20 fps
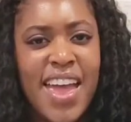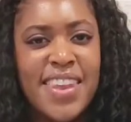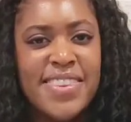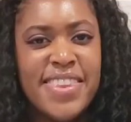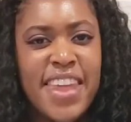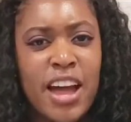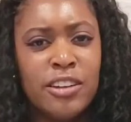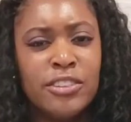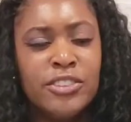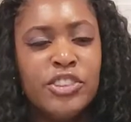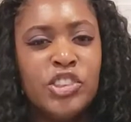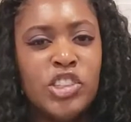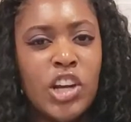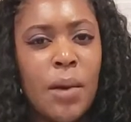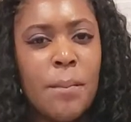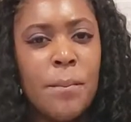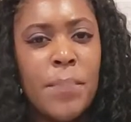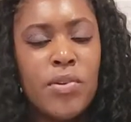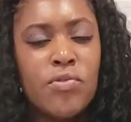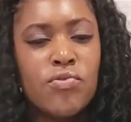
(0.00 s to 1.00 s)
Now,
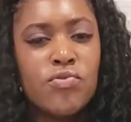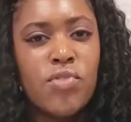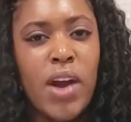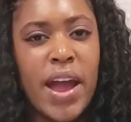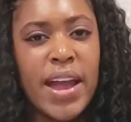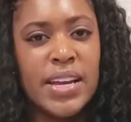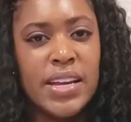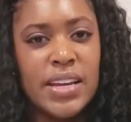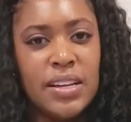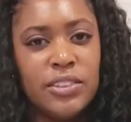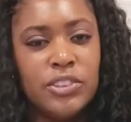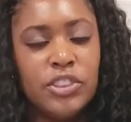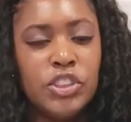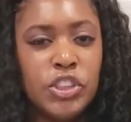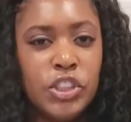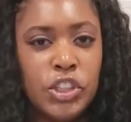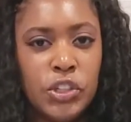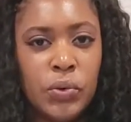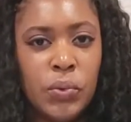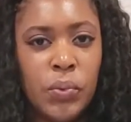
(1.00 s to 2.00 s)
jumping right
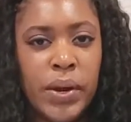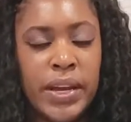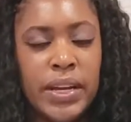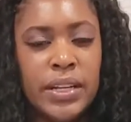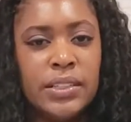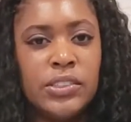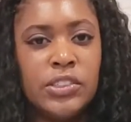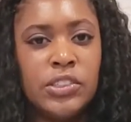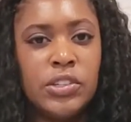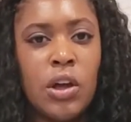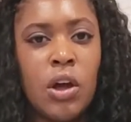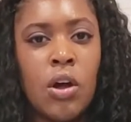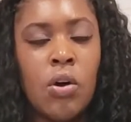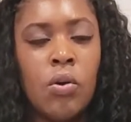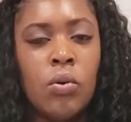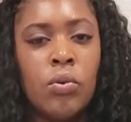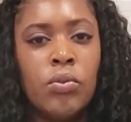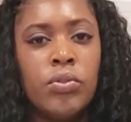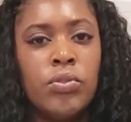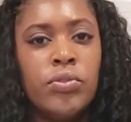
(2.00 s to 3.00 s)
into it,
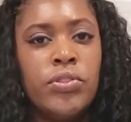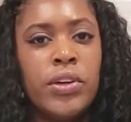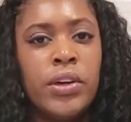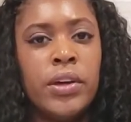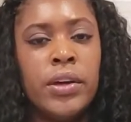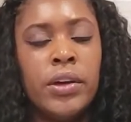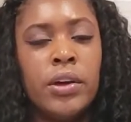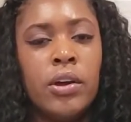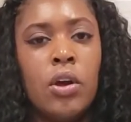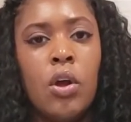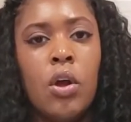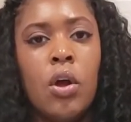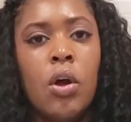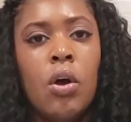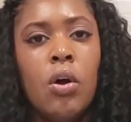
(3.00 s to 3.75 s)
so the